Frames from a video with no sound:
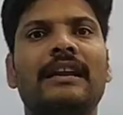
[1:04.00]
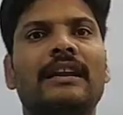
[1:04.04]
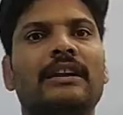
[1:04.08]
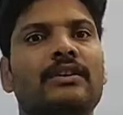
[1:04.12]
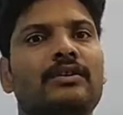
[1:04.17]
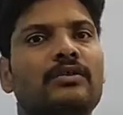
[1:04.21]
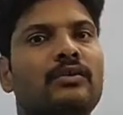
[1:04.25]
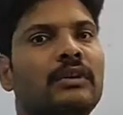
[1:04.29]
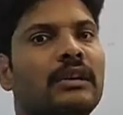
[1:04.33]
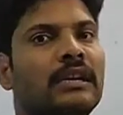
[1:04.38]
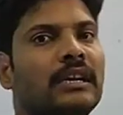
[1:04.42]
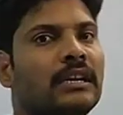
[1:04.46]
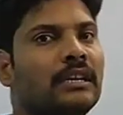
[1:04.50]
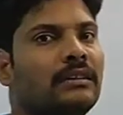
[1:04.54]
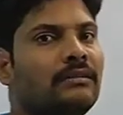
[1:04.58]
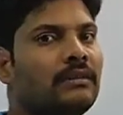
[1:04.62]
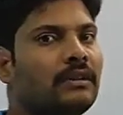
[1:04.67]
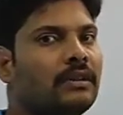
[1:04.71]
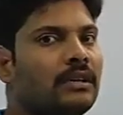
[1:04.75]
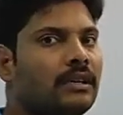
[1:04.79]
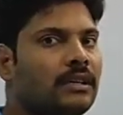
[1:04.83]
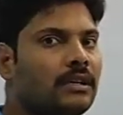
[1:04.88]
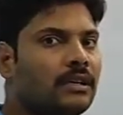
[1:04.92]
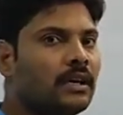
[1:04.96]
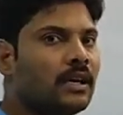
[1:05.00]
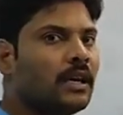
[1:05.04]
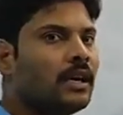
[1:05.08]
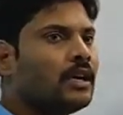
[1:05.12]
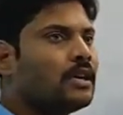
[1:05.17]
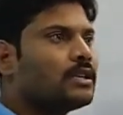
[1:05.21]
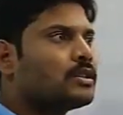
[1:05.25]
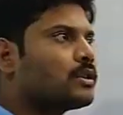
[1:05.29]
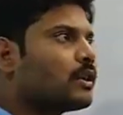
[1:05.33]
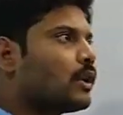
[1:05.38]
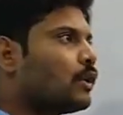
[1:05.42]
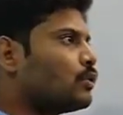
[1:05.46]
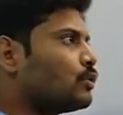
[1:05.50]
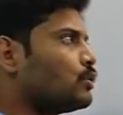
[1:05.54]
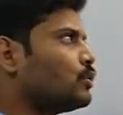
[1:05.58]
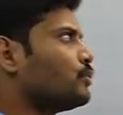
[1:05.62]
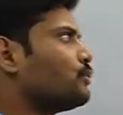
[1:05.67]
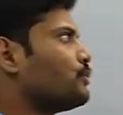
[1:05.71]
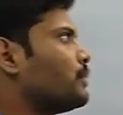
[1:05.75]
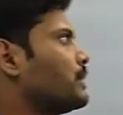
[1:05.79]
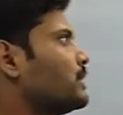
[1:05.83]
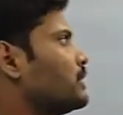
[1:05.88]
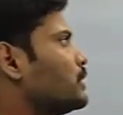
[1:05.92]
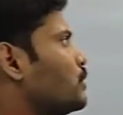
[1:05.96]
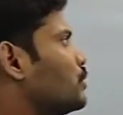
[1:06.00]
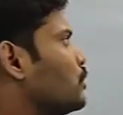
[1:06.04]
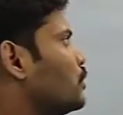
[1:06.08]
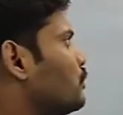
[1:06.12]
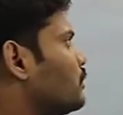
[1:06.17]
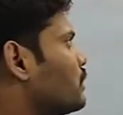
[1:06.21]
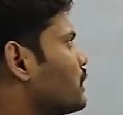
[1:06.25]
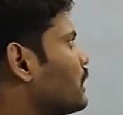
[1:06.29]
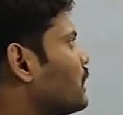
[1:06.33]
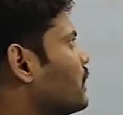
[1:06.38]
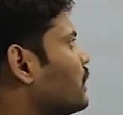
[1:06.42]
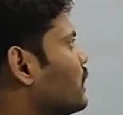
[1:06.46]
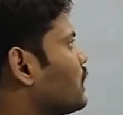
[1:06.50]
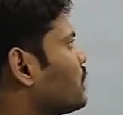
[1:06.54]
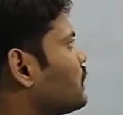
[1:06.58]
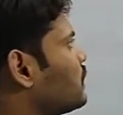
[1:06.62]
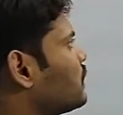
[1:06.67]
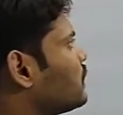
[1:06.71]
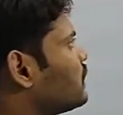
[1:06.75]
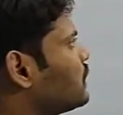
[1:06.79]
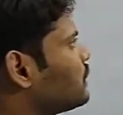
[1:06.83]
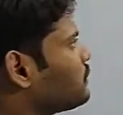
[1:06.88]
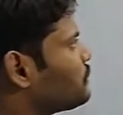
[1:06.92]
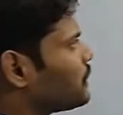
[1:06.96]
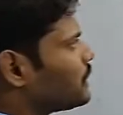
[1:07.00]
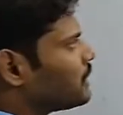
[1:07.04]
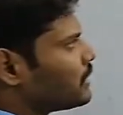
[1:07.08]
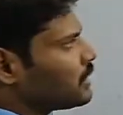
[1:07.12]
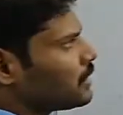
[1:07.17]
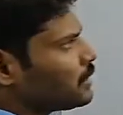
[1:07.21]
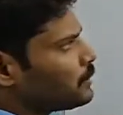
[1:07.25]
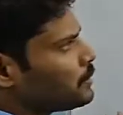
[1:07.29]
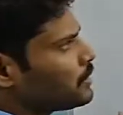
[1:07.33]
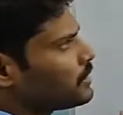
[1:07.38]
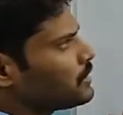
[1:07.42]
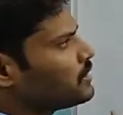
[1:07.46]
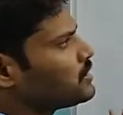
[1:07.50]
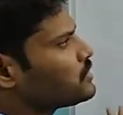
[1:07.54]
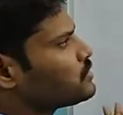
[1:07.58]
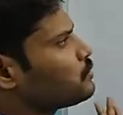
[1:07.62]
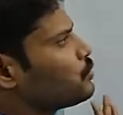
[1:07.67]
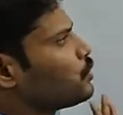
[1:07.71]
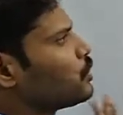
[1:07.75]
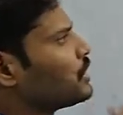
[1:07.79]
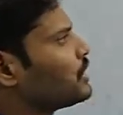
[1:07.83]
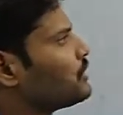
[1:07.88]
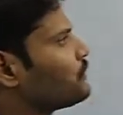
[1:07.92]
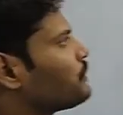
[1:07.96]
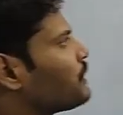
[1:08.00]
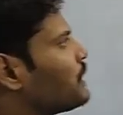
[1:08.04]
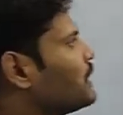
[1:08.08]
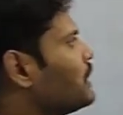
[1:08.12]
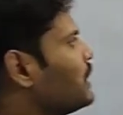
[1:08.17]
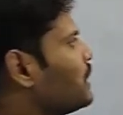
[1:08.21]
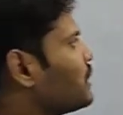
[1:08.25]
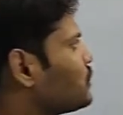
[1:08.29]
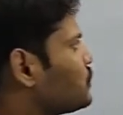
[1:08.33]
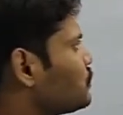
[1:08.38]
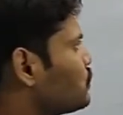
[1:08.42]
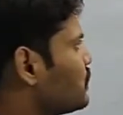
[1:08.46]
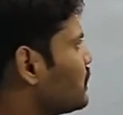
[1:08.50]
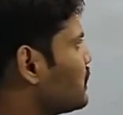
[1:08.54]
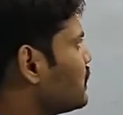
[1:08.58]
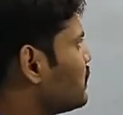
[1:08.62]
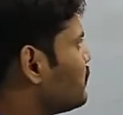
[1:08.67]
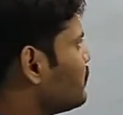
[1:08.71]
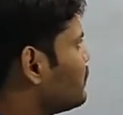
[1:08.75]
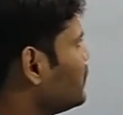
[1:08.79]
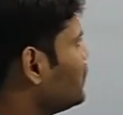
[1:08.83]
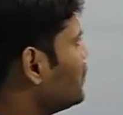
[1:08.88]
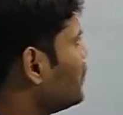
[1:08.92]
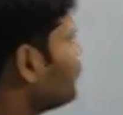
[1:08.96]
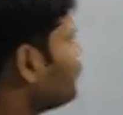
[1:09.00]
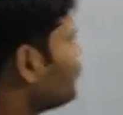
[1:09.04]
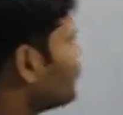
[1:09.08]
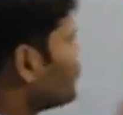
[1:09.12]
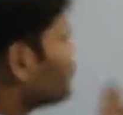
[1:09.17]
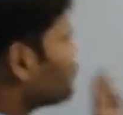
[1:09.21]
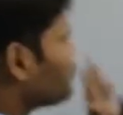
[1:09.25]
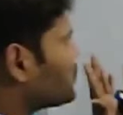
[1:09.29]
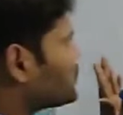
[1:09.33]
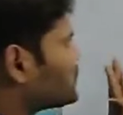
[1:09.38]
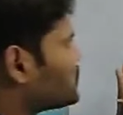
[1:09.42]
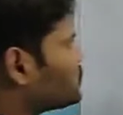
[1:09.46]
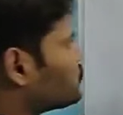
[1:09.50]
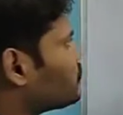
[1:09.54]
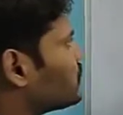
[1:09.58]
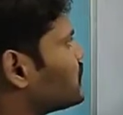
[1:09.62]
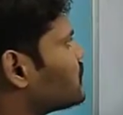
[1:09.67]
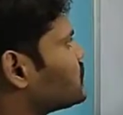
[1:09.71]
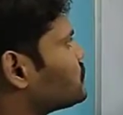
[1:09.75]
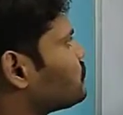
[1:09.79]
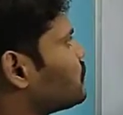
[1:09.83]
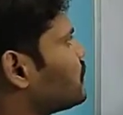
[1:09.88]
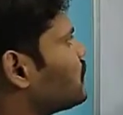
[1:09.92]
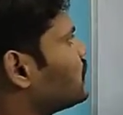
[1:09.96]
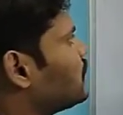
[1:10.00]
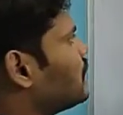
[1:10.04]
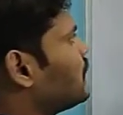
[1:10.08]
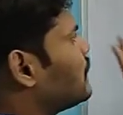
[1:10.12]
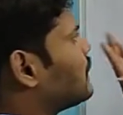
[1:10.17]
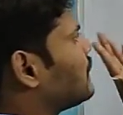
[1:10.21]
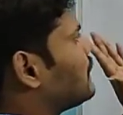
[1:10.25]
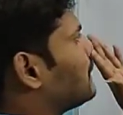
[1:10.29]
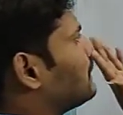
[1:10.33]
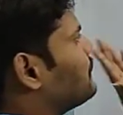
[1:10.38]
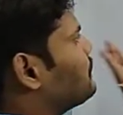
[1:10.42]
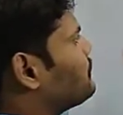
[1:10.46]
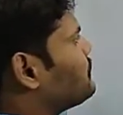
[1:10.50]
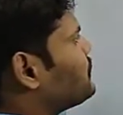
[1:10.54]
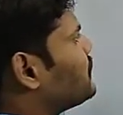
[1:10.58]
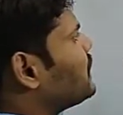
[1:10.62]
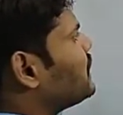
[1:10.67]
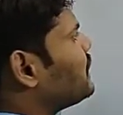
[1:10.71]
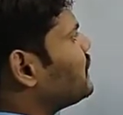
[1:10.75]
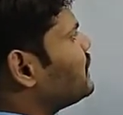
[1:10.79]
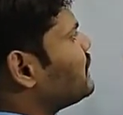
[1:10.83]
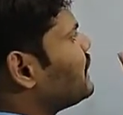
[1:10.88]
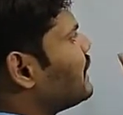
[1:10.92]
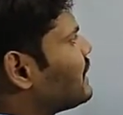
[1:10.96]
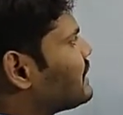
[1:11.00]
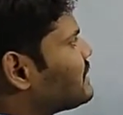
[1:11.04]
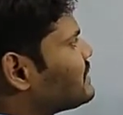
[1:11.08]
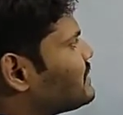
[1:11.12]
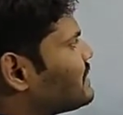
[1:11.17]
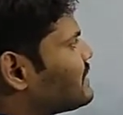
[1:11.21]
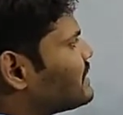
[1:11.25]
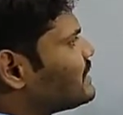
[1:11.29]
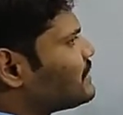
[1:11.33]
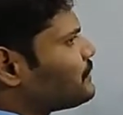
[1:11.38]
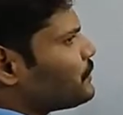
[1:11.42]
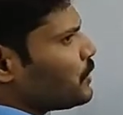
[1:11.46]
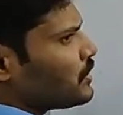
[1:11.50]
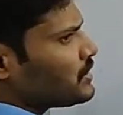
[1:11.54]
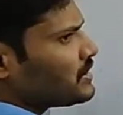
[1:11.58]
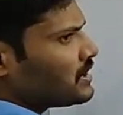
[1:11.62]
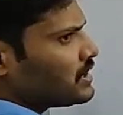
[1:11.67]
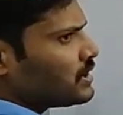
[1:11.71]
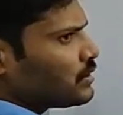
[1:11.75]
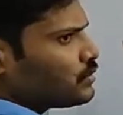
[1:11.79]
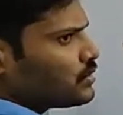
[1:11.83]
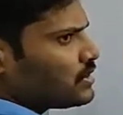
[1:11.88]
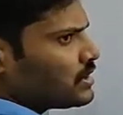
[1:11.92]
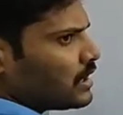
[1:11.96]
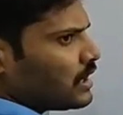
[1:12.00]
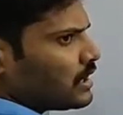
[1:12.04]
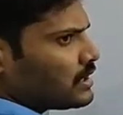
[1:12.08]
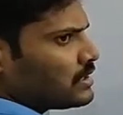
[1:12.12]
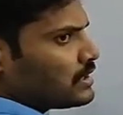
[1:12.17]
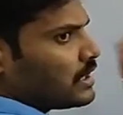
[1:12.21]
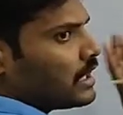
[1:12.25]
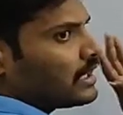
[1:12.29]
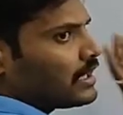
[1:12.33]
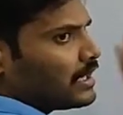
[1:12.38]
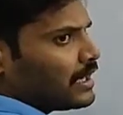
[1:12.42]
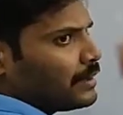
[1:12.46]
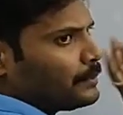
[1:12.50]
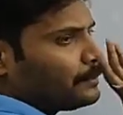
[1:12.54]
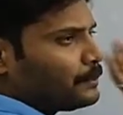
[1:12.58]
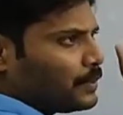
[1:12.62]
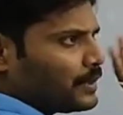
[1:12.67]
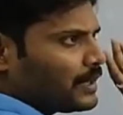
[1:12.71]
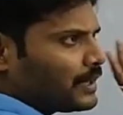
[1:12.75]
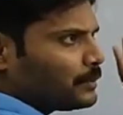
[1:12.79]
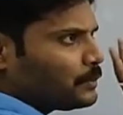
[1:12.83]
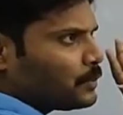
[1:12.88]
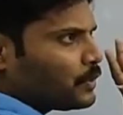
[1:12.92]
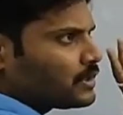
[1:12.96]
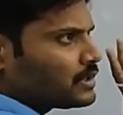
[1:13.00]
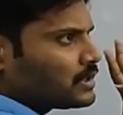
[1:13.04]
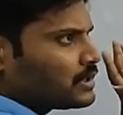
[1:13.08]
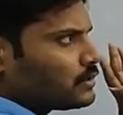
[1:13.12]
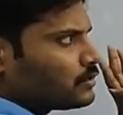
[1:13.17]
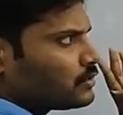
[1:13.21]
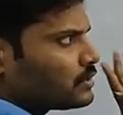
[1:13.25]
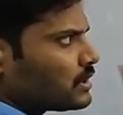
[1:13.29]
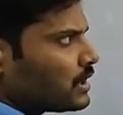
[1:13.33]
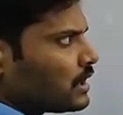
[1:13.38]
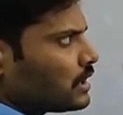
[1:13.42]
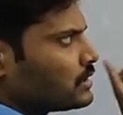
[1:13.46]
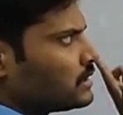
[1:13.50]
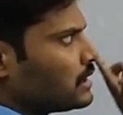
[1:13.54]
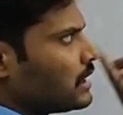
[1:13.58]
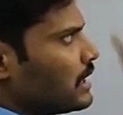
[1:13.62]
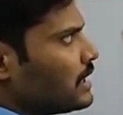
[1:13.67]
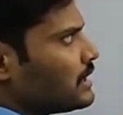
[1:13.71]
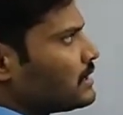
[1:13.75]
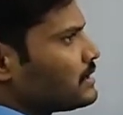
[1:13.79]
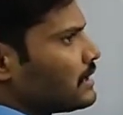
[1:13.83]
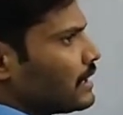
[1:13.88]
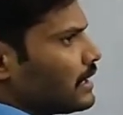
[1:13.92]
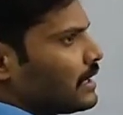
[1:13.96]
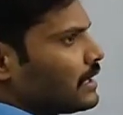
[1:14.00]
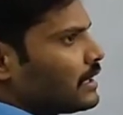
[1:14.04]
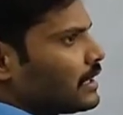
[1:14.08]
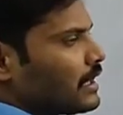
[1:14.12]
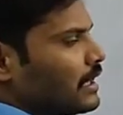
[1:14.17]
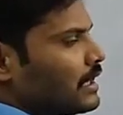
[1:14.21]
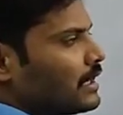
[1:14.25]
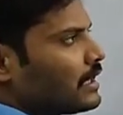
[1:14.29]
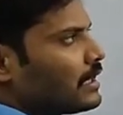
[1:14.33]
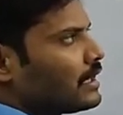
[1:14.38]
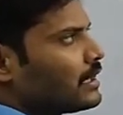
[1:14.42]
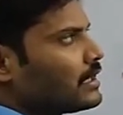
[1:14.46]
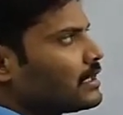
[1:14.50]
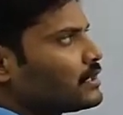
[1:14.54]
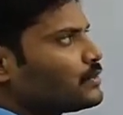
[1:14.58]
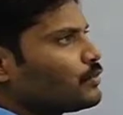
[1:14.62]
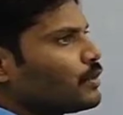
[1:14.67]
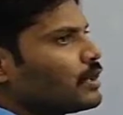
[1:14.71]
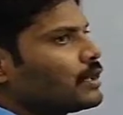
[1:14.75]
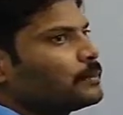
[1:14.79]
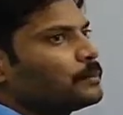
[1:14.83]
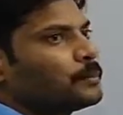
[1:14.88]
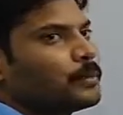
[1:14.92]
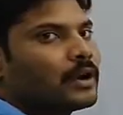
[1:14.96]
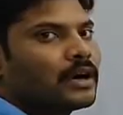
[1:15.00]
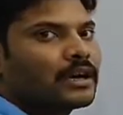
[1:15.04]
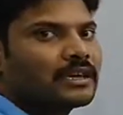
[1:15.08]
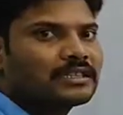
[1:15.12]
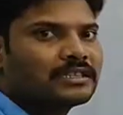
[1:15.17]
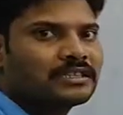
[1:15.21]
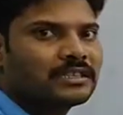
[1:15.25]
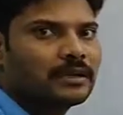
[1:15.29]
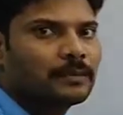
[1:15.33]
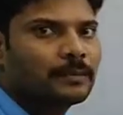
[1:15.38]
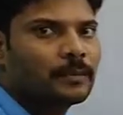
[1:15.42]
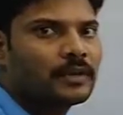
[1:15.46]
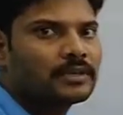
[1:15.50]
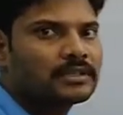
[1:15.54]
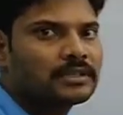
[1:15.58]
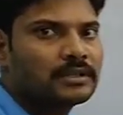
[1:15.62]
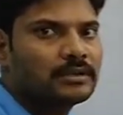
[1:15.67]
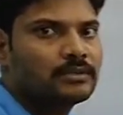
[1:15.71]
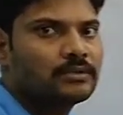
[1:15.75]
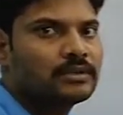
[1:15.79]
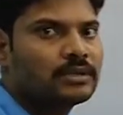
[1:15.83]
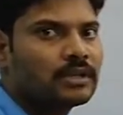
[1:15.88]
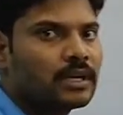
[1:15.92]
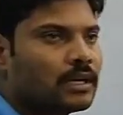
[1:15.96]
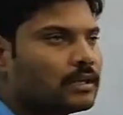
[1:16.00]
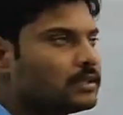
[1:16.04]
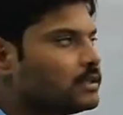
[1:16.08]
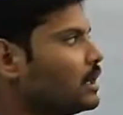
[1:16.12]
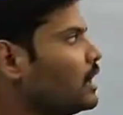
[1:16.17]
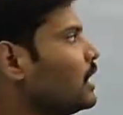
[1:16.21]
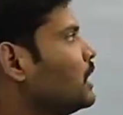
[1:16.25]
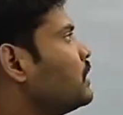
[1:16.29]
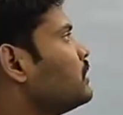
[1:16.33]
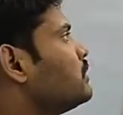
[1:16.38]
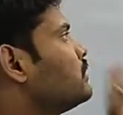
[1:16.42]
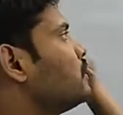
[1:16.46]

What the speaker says: electronegativity. So how to find the overall order depending upon this modified electronegativity? First one is what? Complete excess positive charge or complete positive charge. Second category is what? Partial positive charge.